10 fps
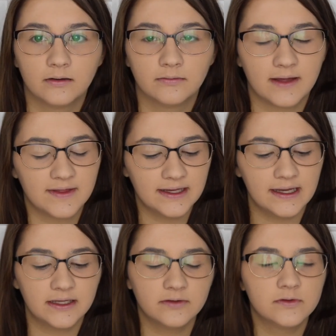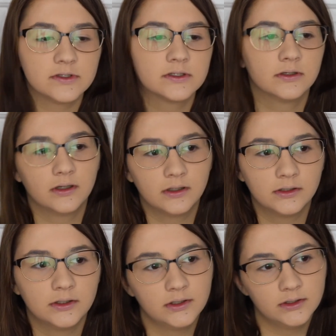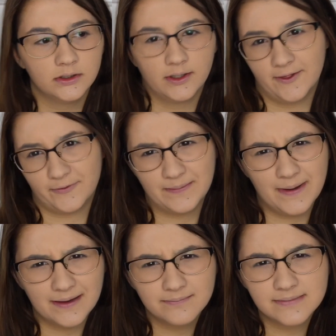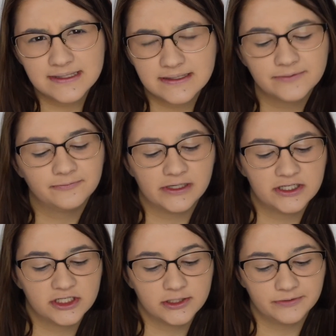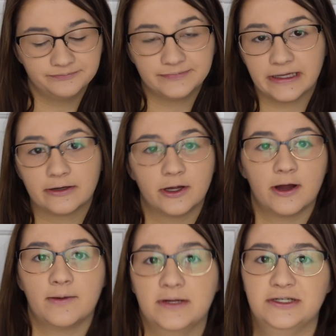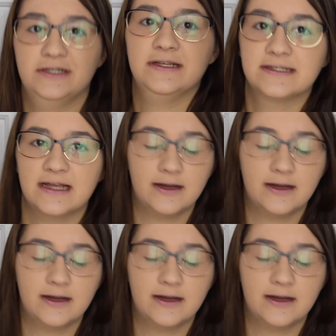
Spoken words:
I think I used 3 pumps, which I don't know how much it is.